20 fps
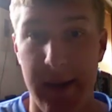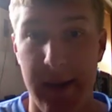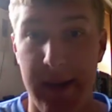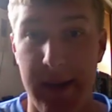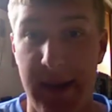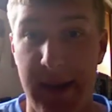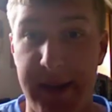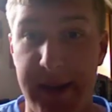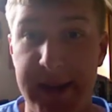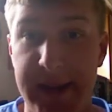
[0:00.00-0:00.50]

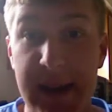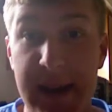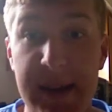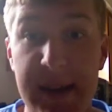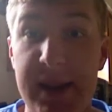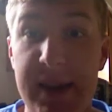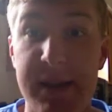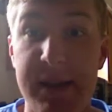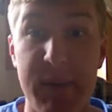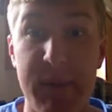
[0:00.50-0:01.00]
They say he
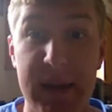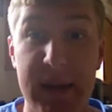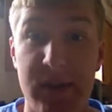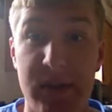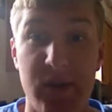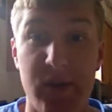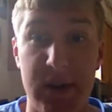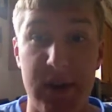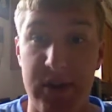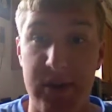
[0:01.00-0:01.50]
has a mean
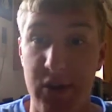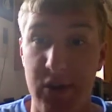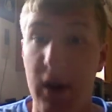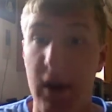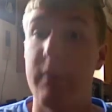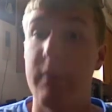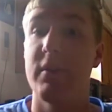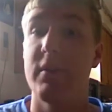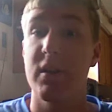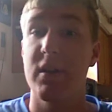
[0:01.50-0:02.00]
streak, so
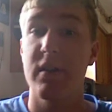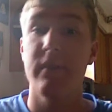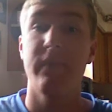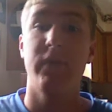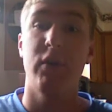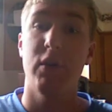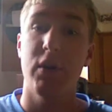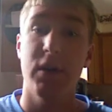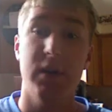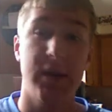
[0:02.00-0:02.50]
I'm looking
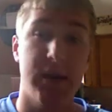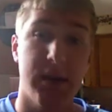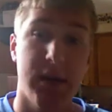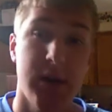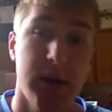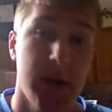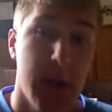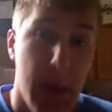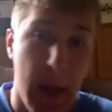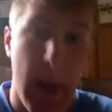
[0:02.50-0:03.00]
forward to
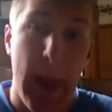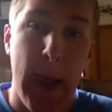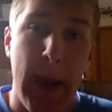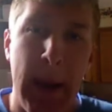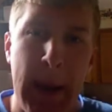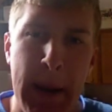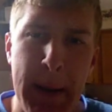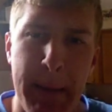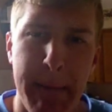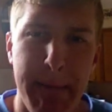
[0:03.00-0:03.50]

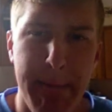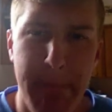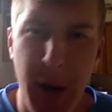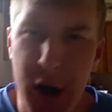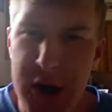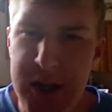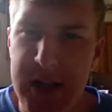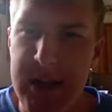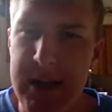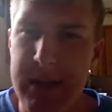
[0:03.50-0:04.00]
and
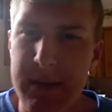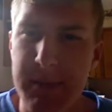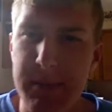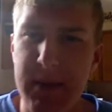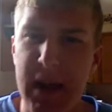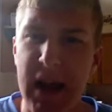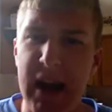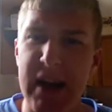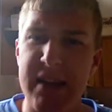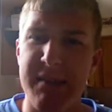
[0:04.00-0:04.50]
pushing some
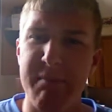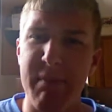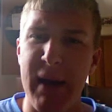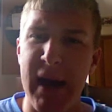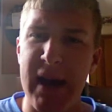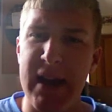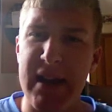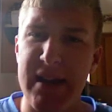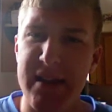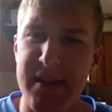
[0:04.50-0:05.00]
guys
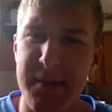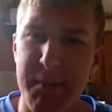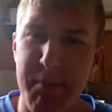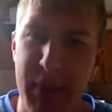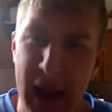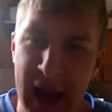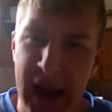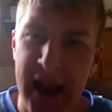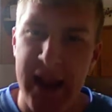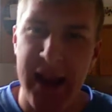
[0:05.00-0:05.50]
back against some
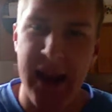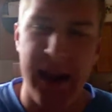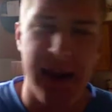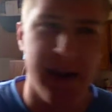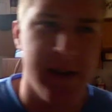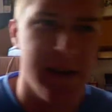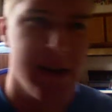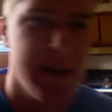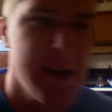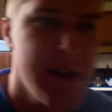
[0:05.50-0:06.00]
pancakes.